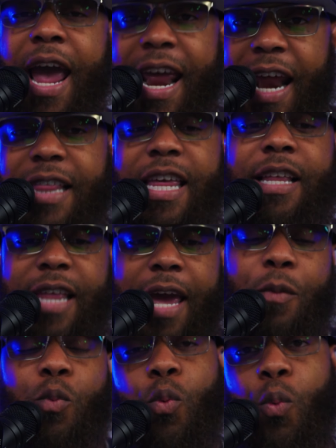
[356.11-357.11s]
And I think
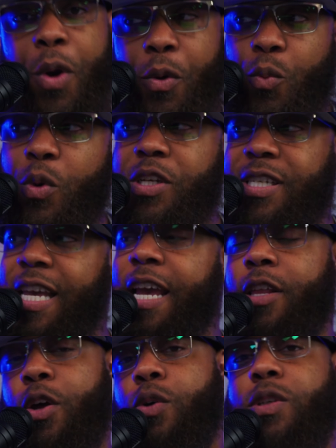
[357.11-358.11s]
that we're
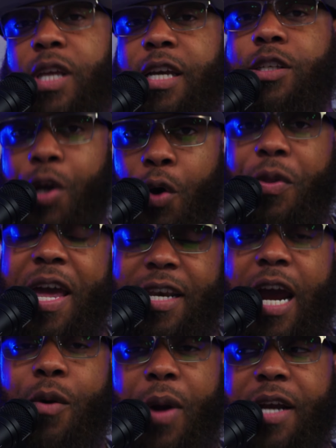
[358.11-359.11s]
seeing those things go that
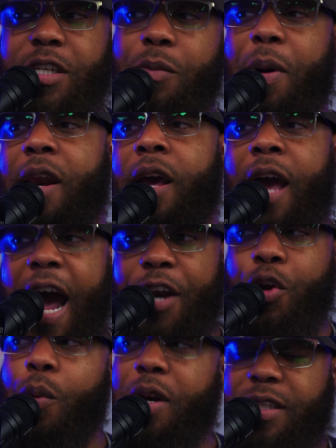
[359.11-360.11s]
direction. But I
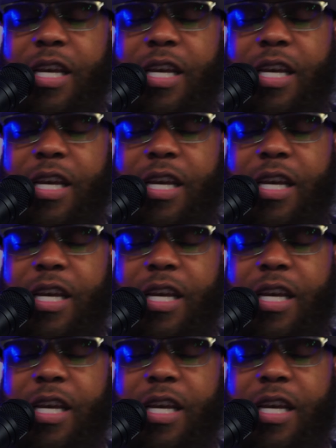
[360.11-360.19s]
do want to